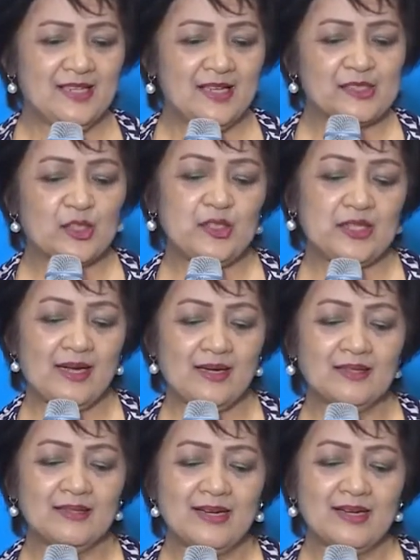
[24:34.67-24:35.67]
So yun
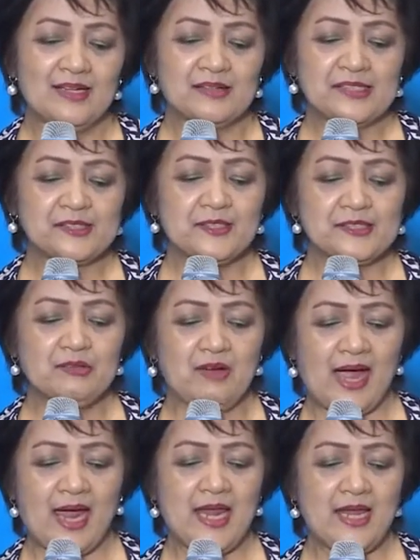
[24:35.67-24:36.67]
ang reasons
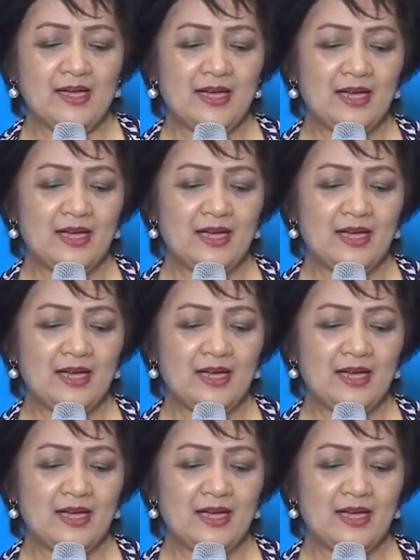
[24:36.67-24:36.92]
why